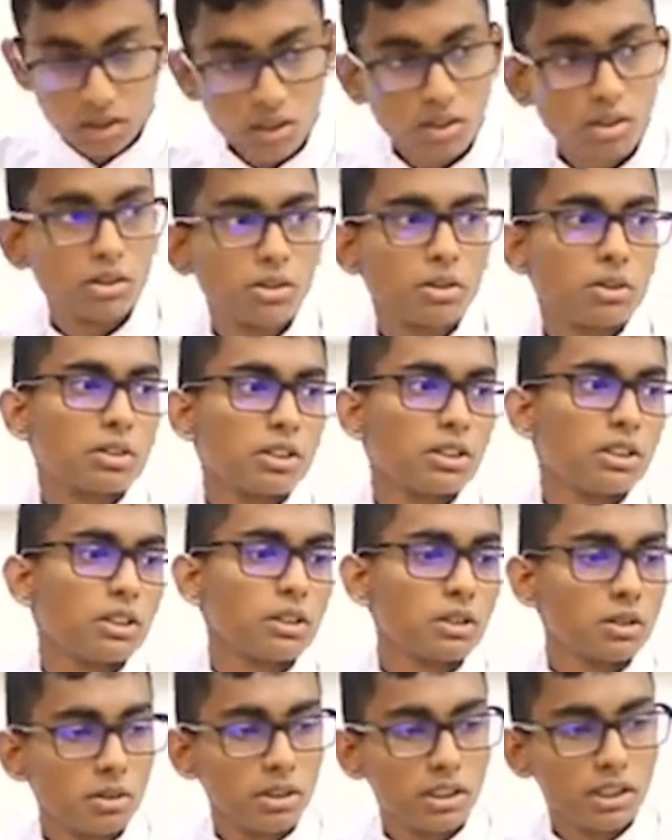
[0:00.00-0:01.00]
So,
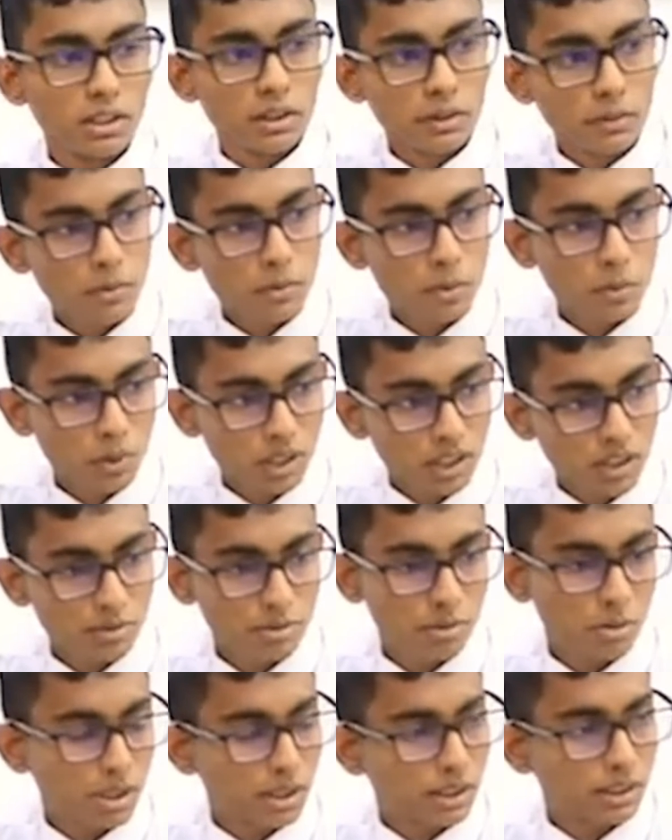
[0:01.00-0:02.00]
sir, today we
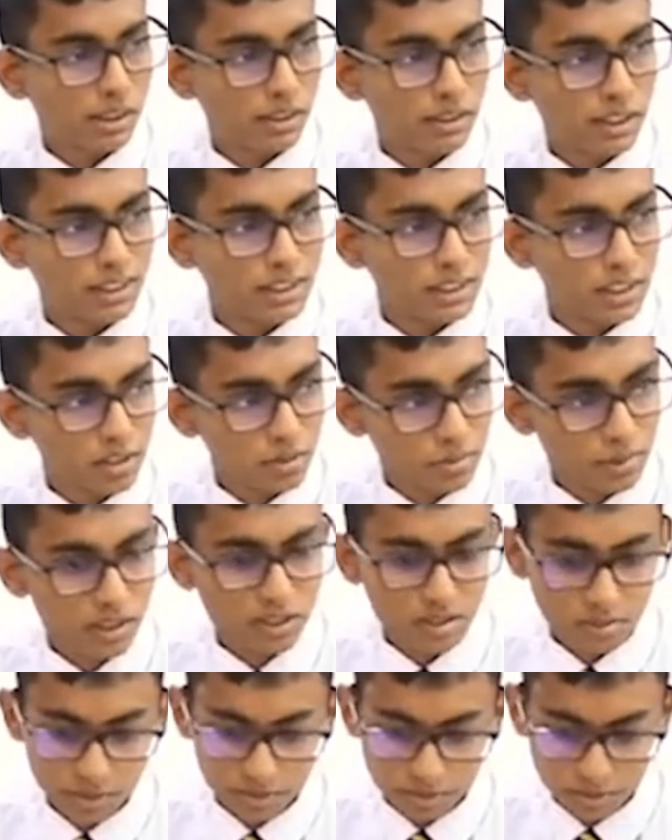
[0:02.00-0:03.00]
have quite the range and
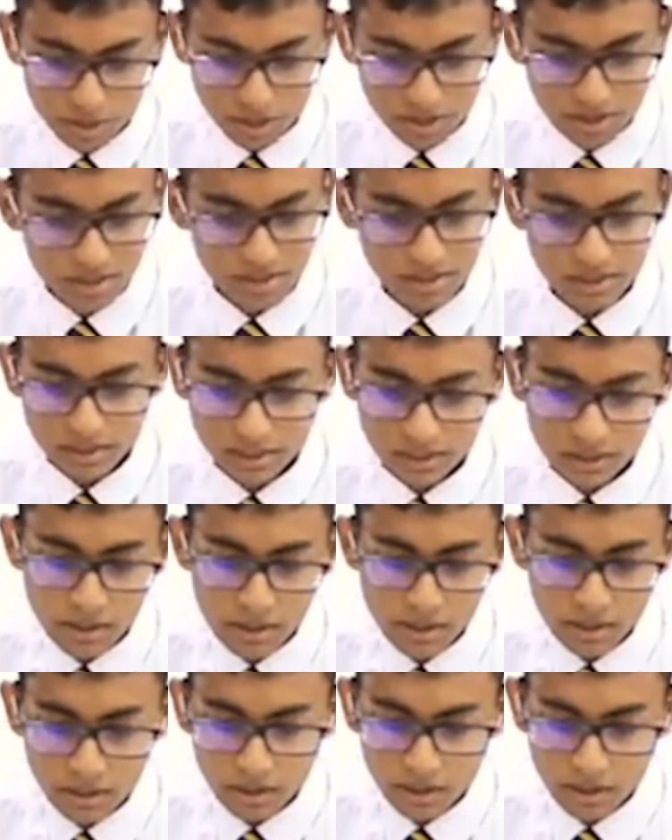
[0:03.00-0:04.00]
spectrum of questions
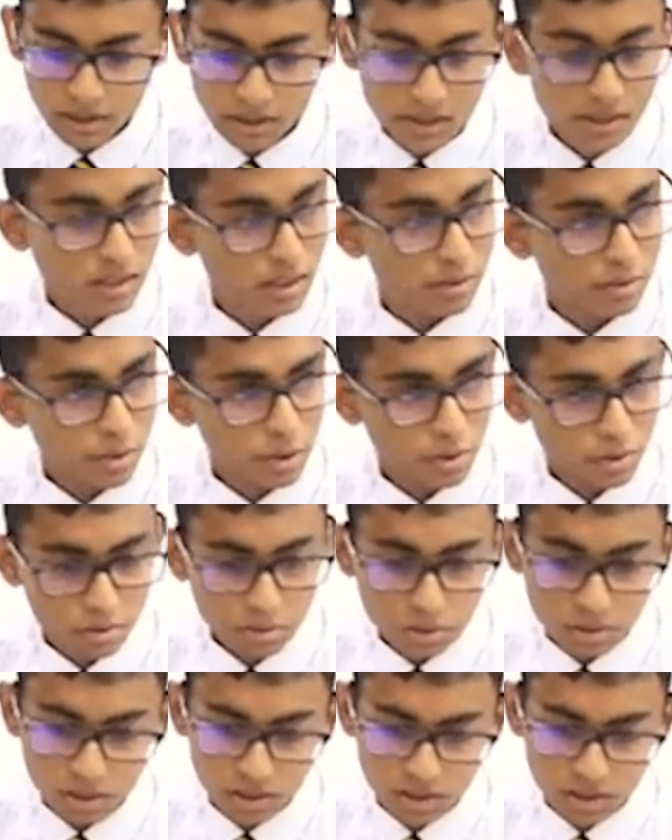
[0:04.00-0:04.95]
listed for you.